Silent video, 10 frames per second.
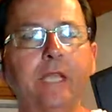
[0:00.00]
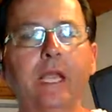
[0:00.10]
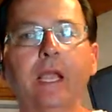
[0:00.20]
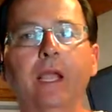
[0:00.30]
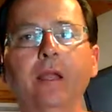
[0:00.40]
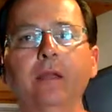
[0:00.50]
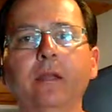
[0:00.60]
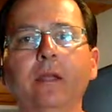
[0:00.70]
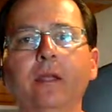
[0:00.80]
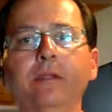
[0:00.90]
And
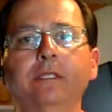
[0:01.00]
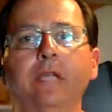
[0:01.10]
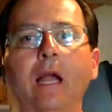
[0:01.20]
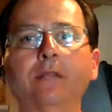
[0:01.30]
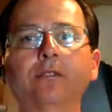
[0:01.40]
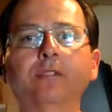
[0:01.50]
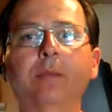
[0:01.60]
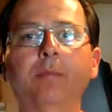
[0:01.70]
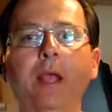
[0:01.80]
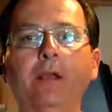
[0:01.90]
the doctors
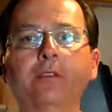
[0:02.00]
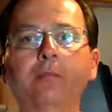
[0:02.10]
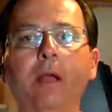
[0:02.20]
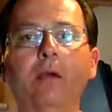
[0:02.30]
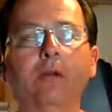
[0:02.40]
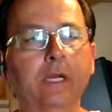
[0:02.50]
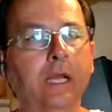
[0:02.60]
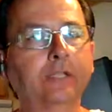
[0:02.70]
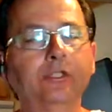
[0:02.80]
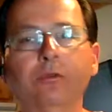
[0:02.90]
that pass them out, and
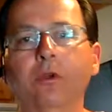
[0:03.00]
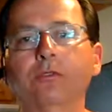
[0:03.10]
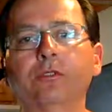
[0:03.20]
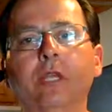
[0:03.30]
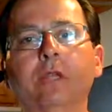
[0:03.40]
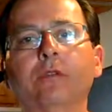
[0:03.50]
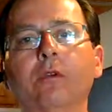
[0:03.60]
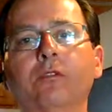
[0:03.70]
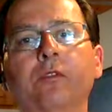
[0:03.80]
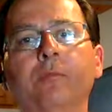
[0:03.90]
I do understand there
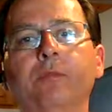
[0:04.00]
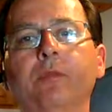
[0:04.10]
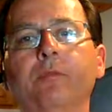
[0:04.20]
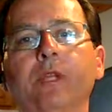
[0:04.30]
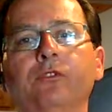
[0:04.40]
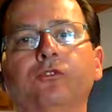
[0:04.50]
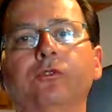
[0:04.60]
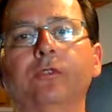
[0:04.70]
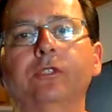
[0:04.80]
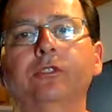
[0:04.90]
are some people that
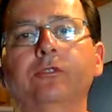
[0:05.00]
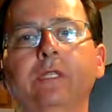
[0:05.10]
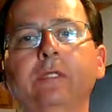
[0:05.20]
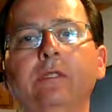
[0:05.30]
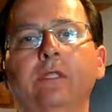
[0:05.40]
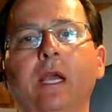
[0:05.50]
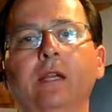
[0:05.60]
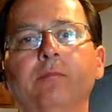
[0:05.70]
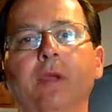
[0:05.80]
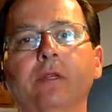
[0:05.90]
truly do need this kind
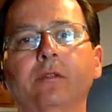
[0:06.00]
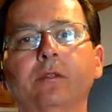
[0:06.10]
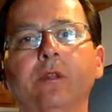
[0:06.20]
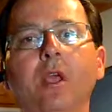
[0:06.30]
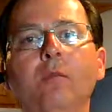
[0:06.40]
of medicine,